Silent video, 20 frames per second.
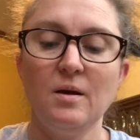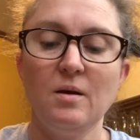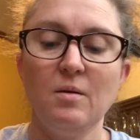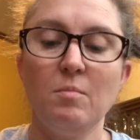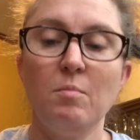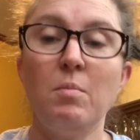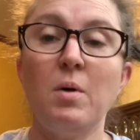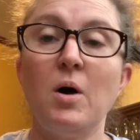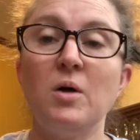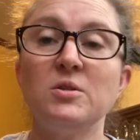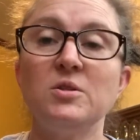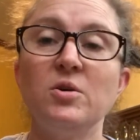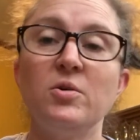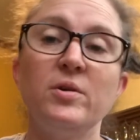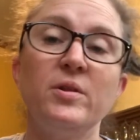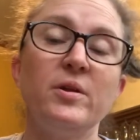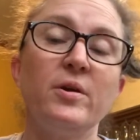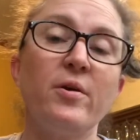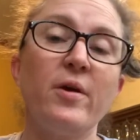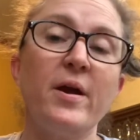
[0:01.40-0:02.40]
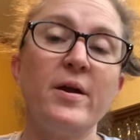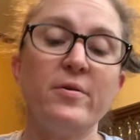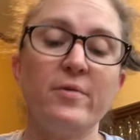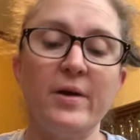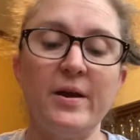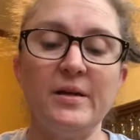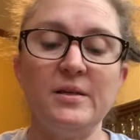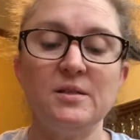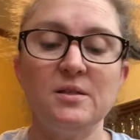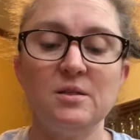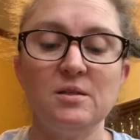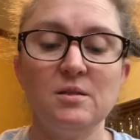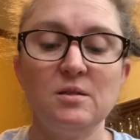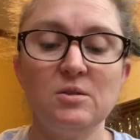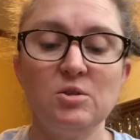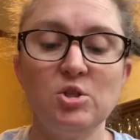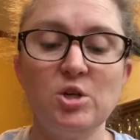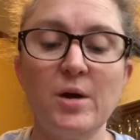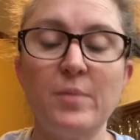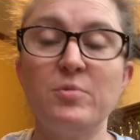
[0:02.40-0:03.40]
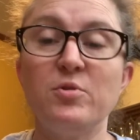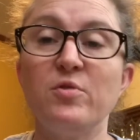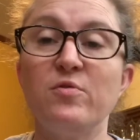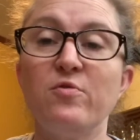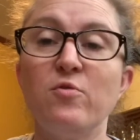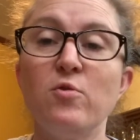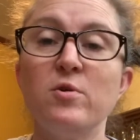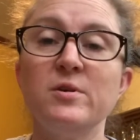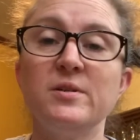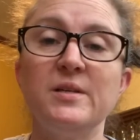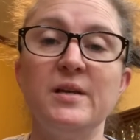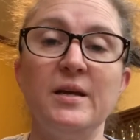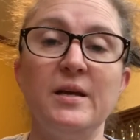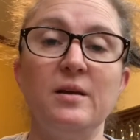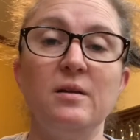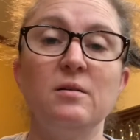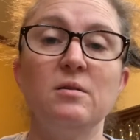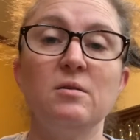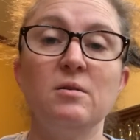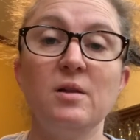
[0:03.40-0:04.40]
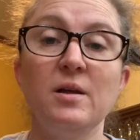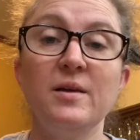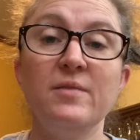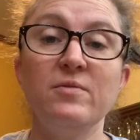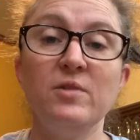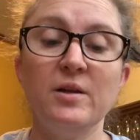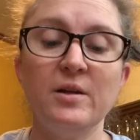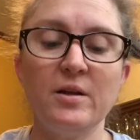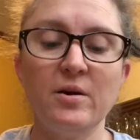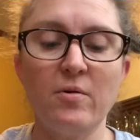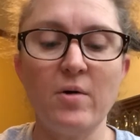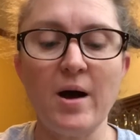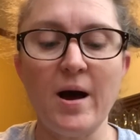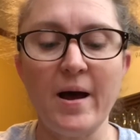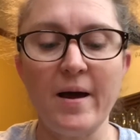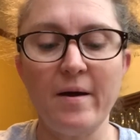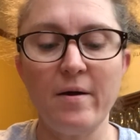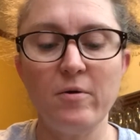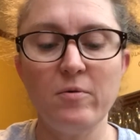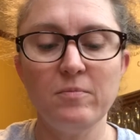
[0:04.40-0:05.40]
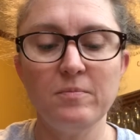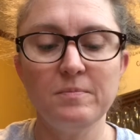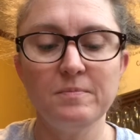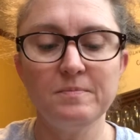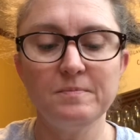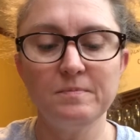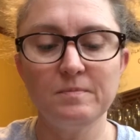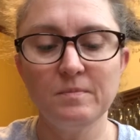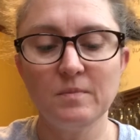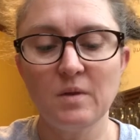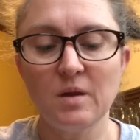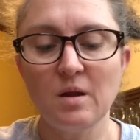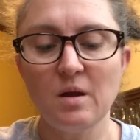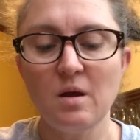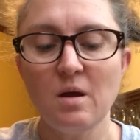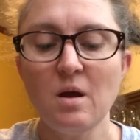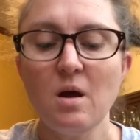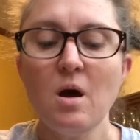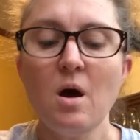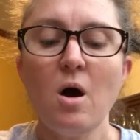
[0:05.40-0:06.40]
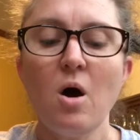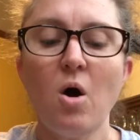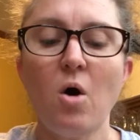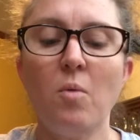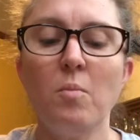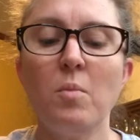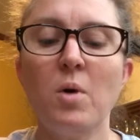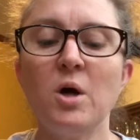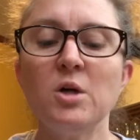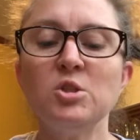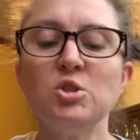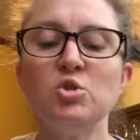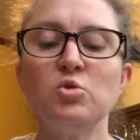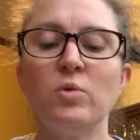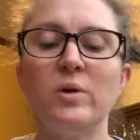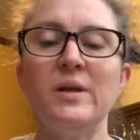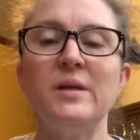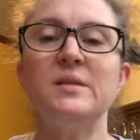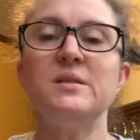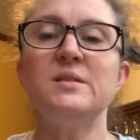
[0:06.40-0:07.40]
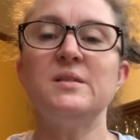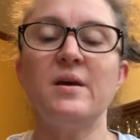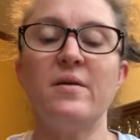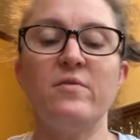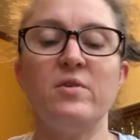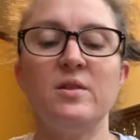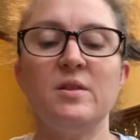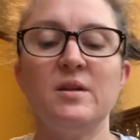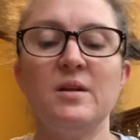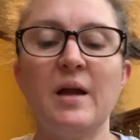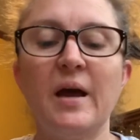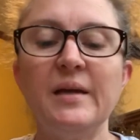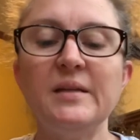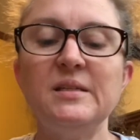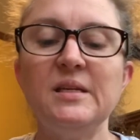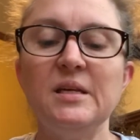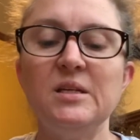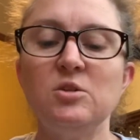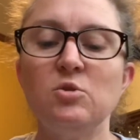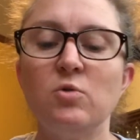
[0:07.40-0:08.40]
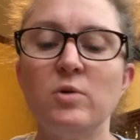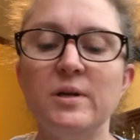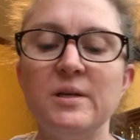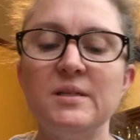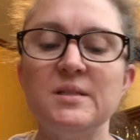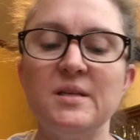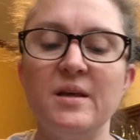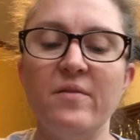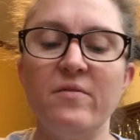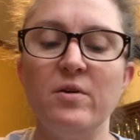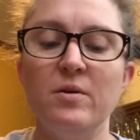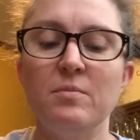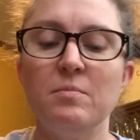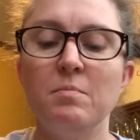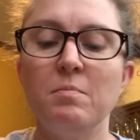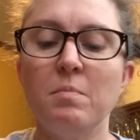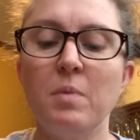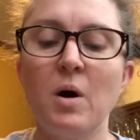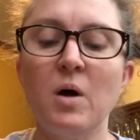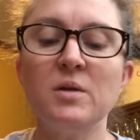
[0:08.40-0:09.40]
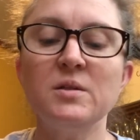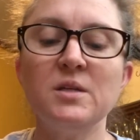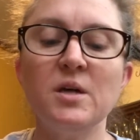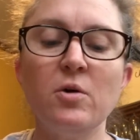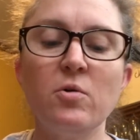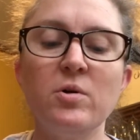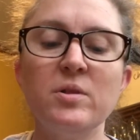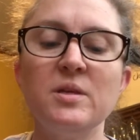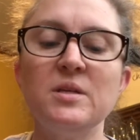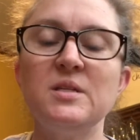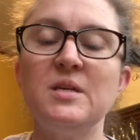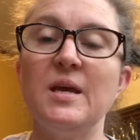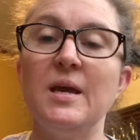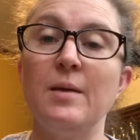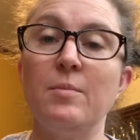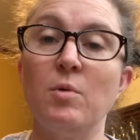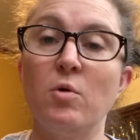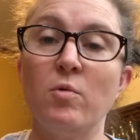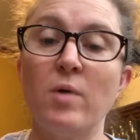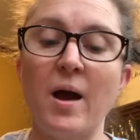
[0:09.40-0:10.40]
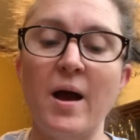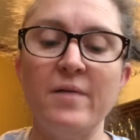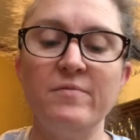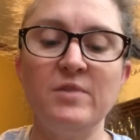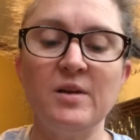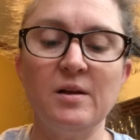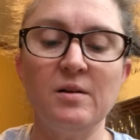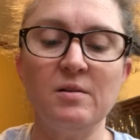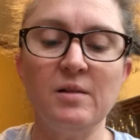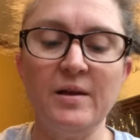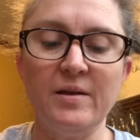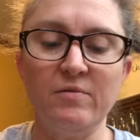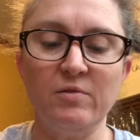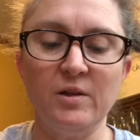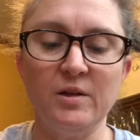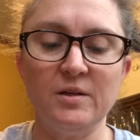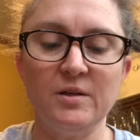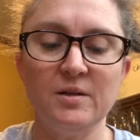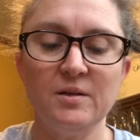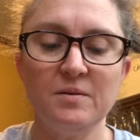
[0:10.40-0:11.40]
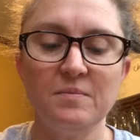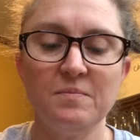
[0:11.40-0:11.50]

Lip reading: Balto and the Great Race, Chapter 14, Cleveland, Ohio. On March 27, 1927, Balto and the team arrived in Cleveland.